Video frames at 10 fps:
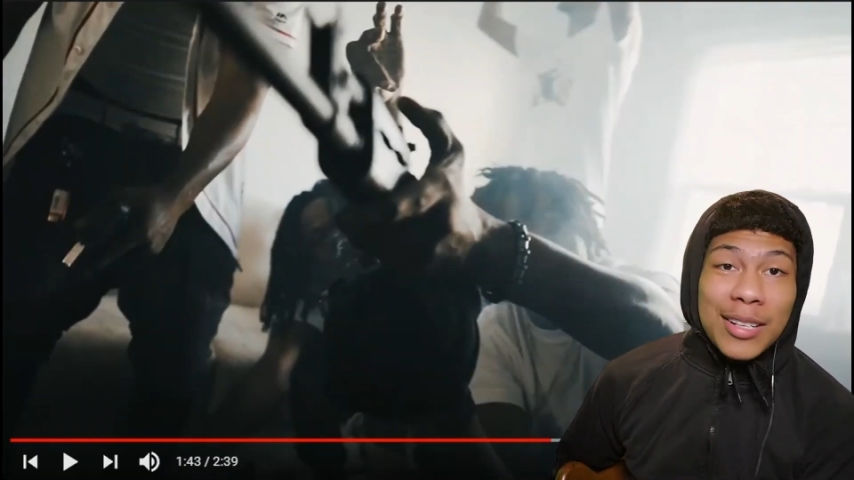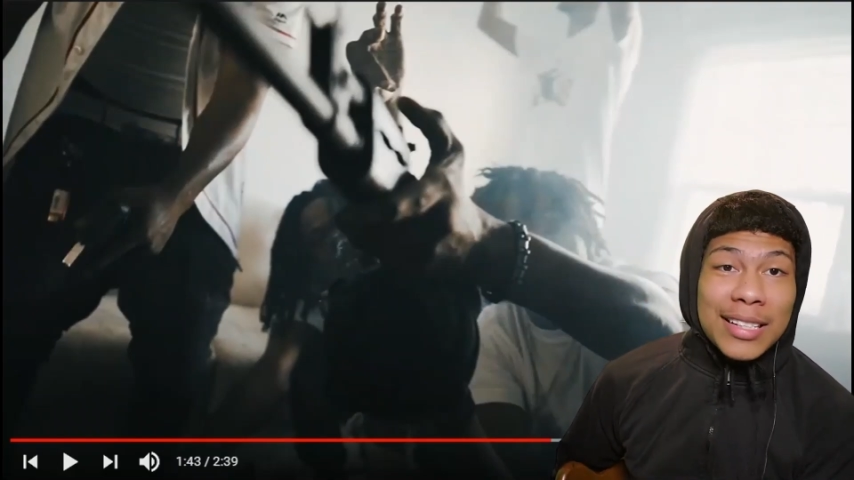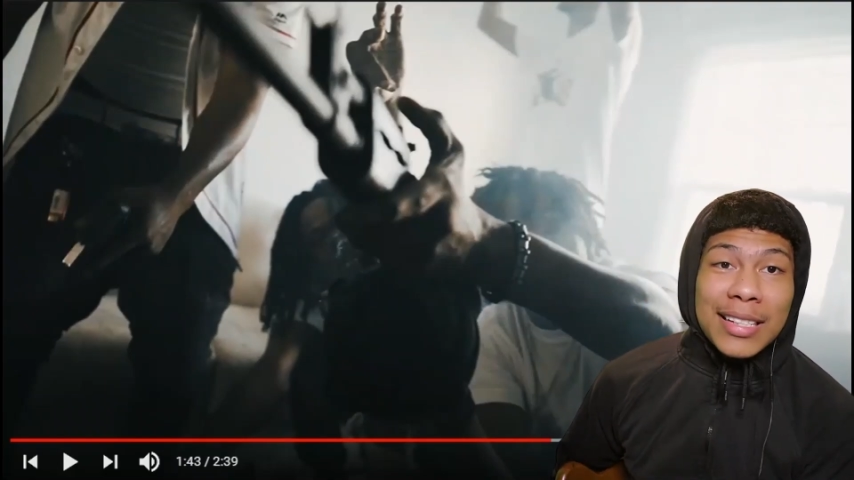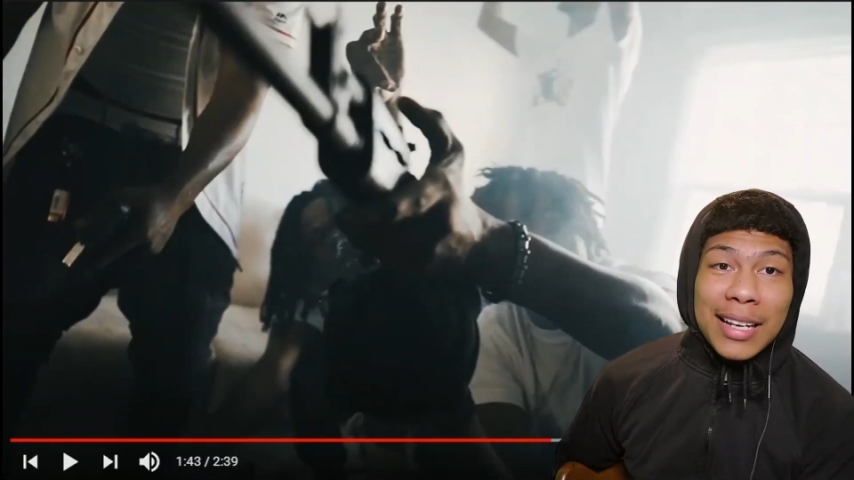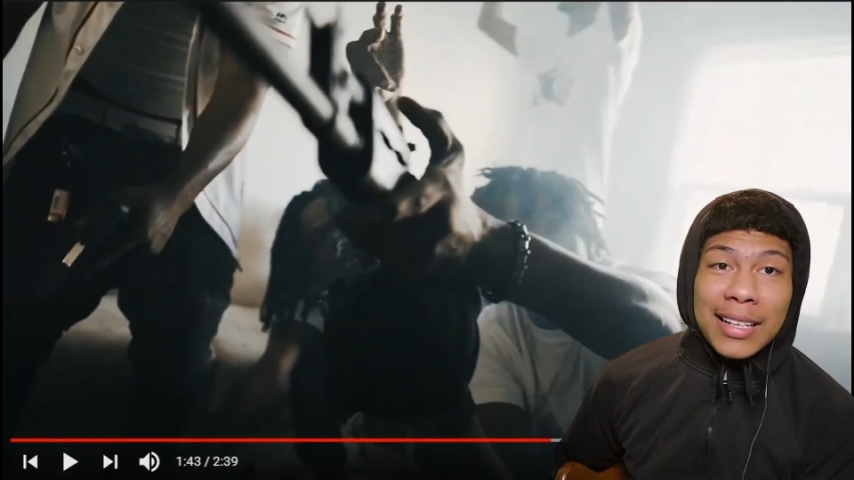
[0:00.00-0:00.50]
y'all
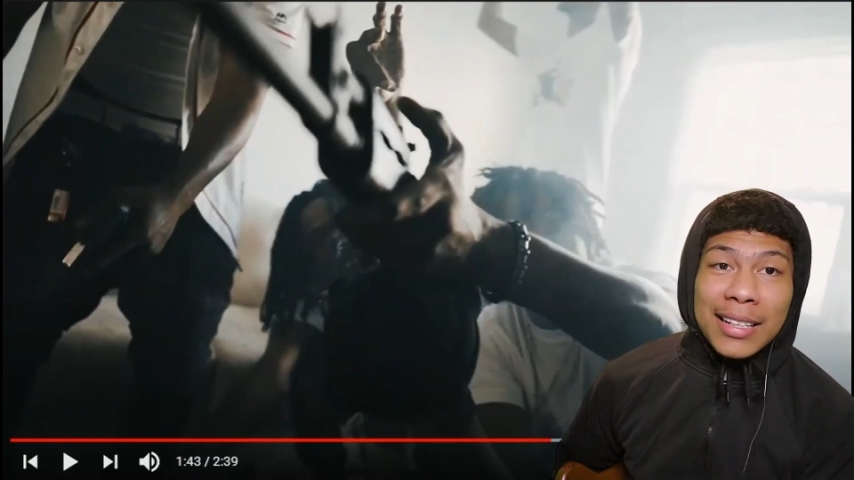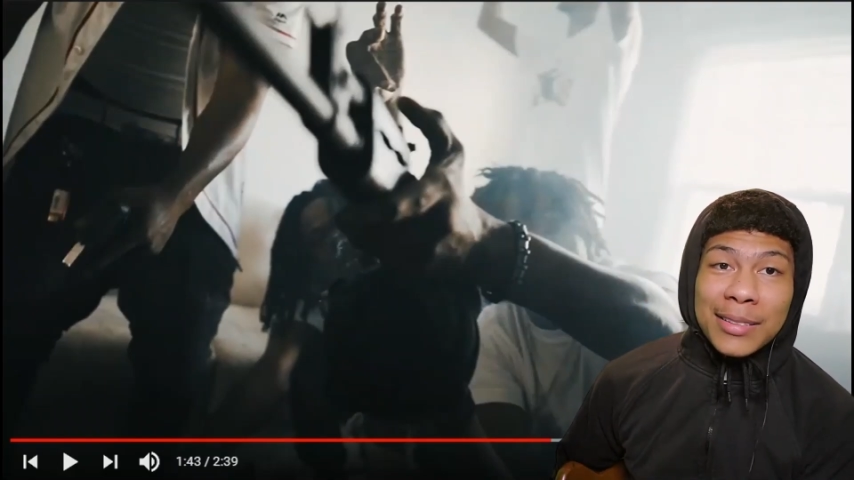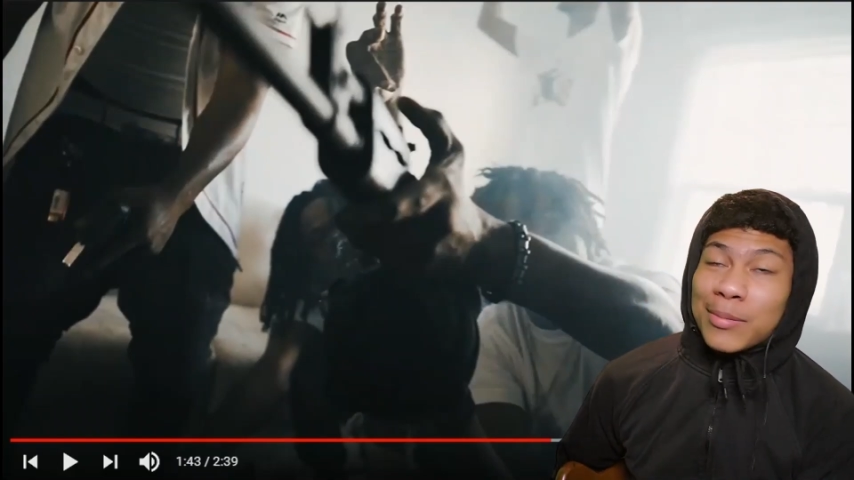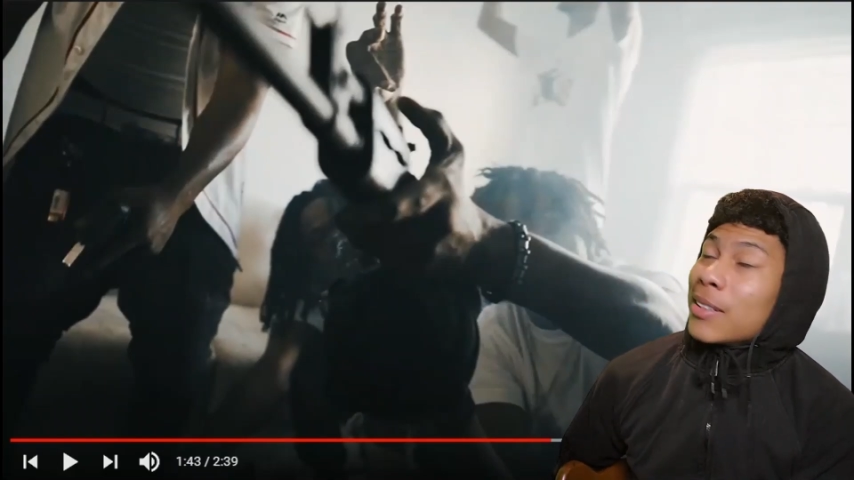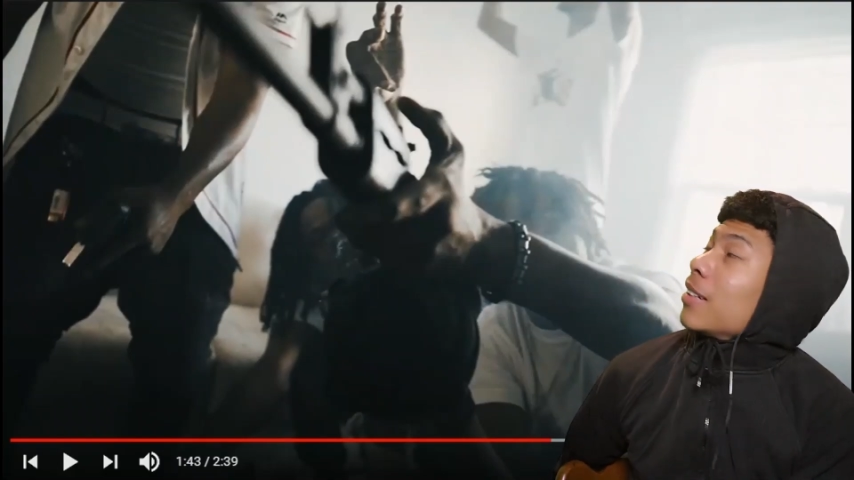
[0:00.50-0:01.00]
see that gun?